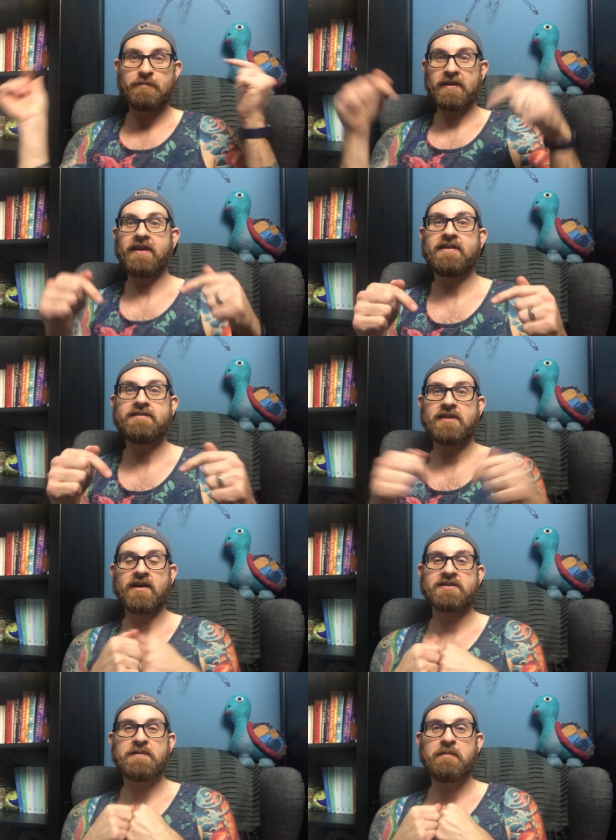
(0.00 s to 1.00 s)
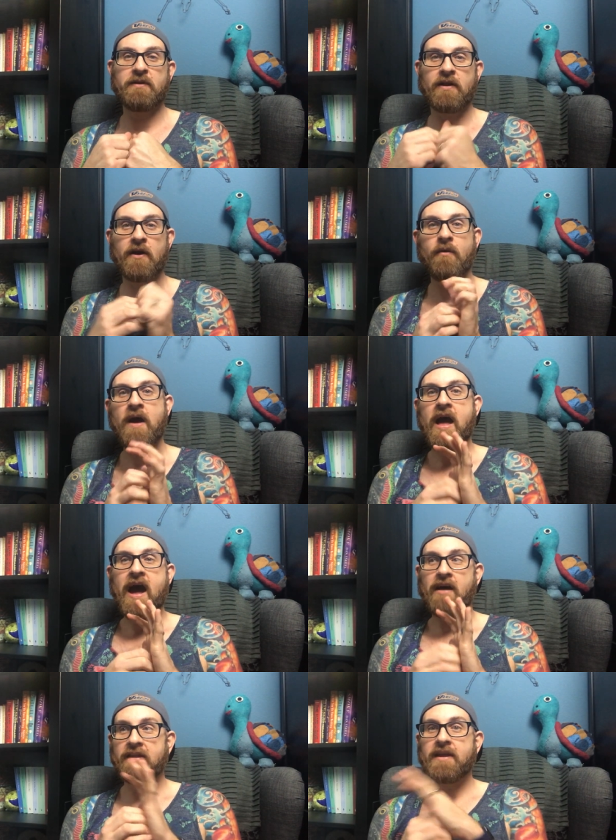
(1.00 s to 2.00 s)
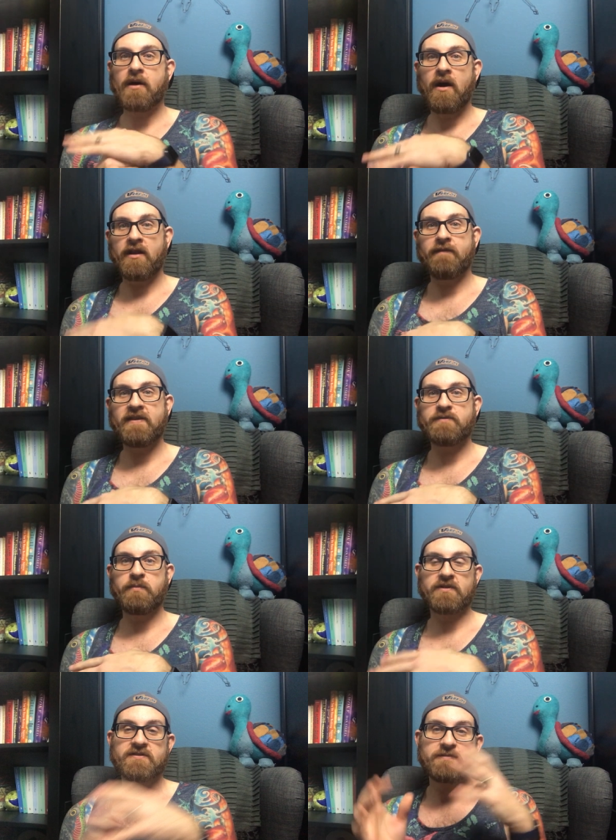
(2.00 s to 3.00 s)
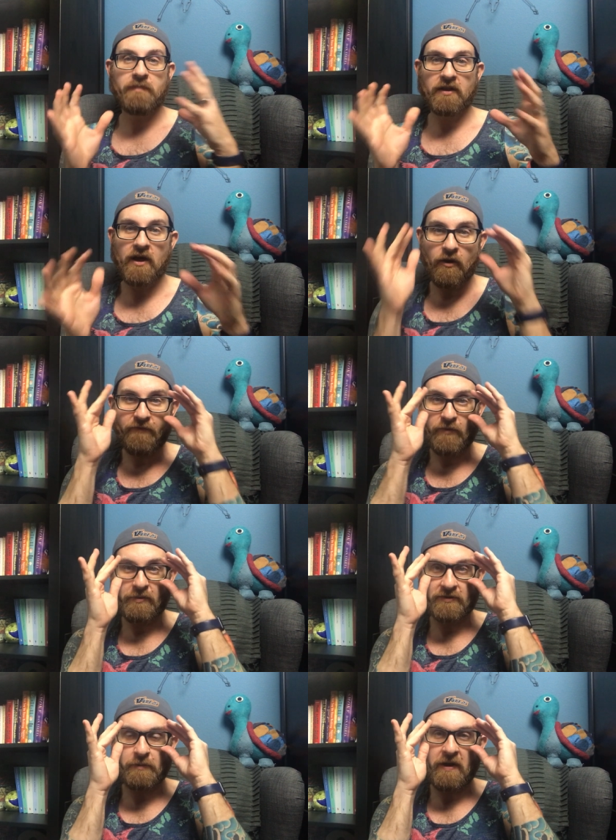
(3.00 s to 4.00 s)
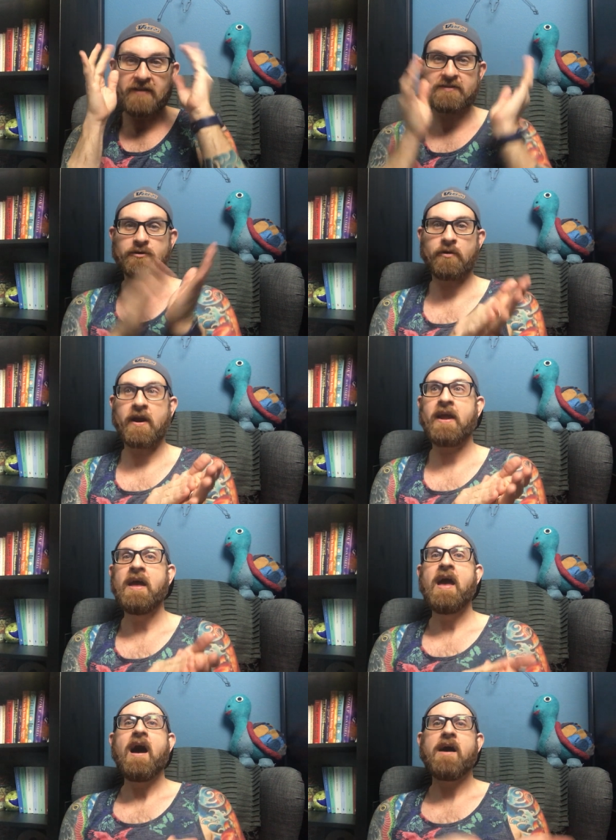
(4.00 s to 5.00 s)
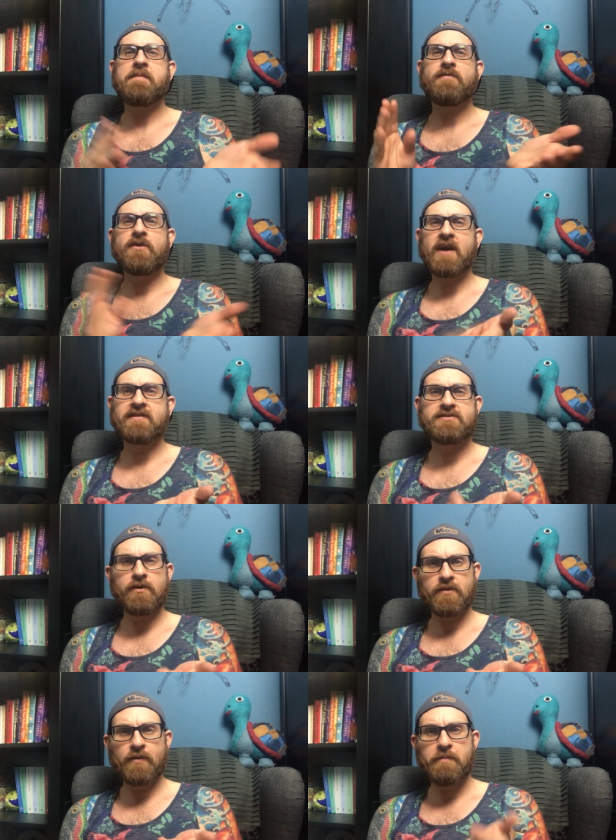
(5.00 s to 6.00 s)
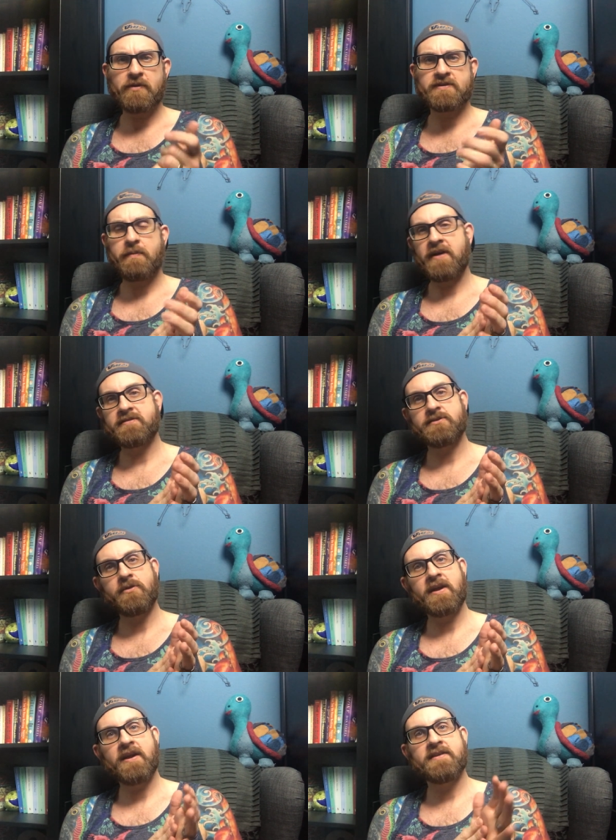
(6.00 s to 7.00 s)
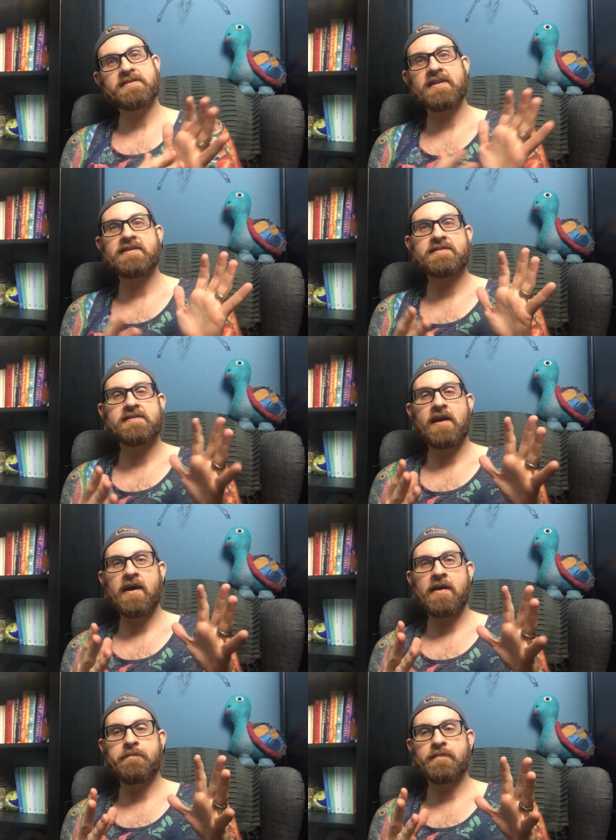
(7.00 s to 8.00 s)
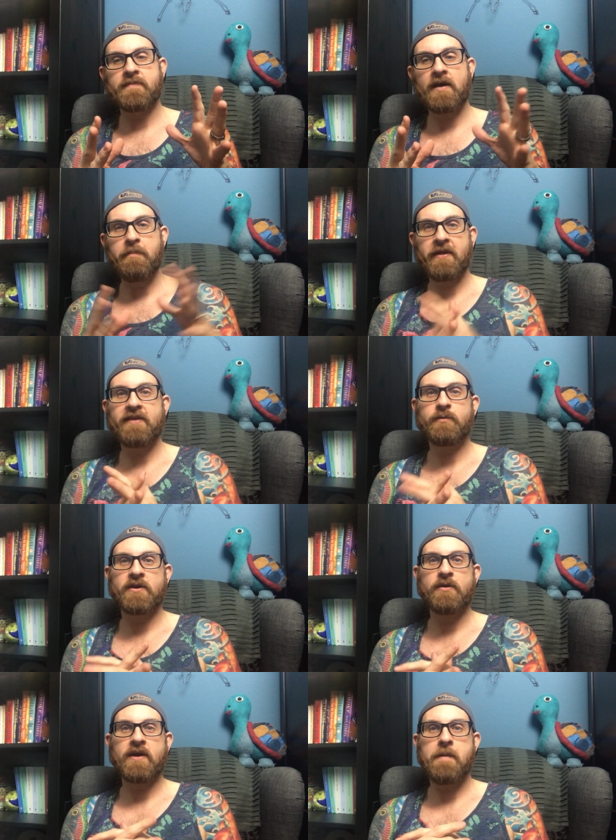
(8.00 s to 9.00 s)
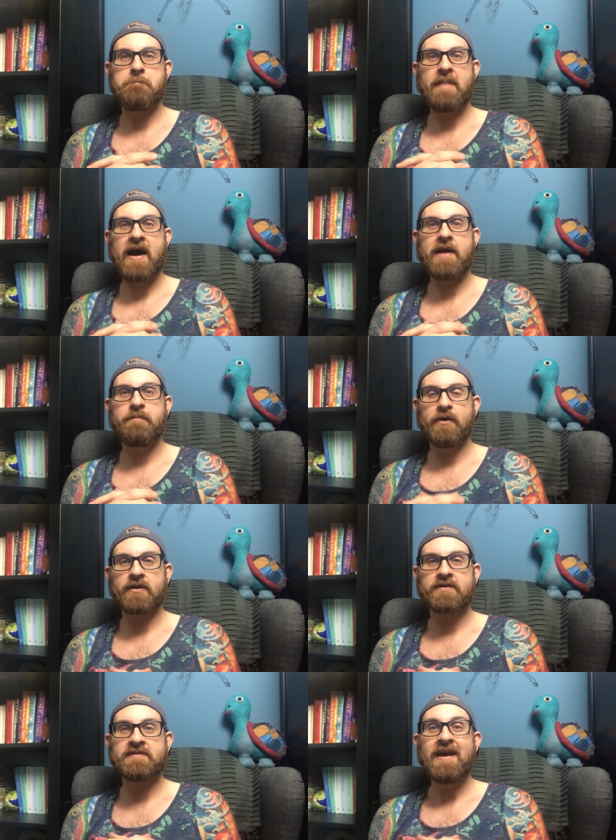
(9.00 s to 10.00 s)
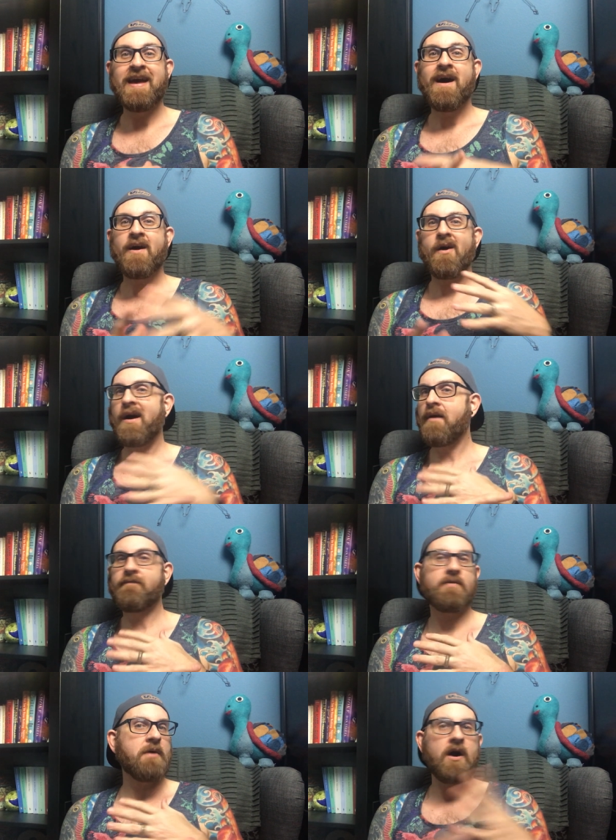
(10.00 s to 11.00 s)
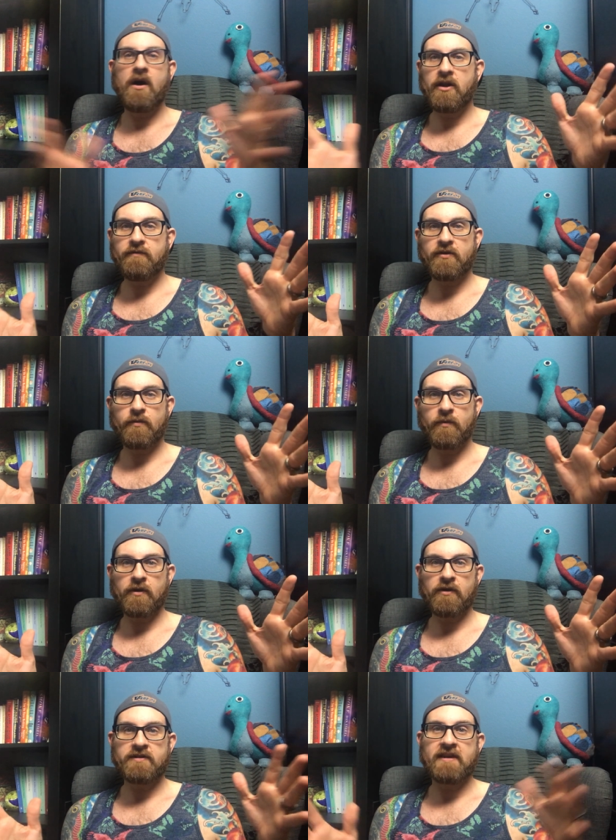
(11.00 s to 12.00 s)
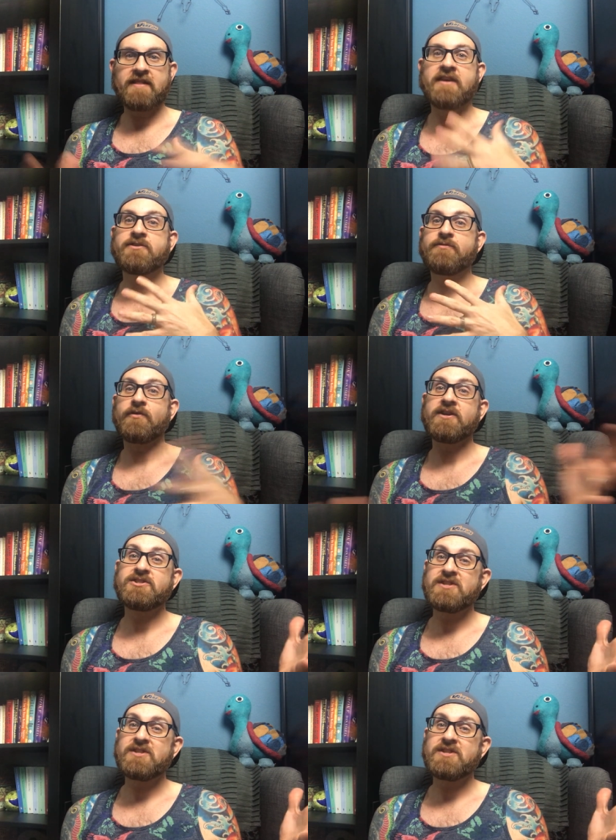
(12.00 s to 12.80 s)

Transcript: Please talk to me below. I'll link all of these books below for Book Depository. If you guys don't know what Book Depository is, it is a place where you can buy books from all over the world, and they do free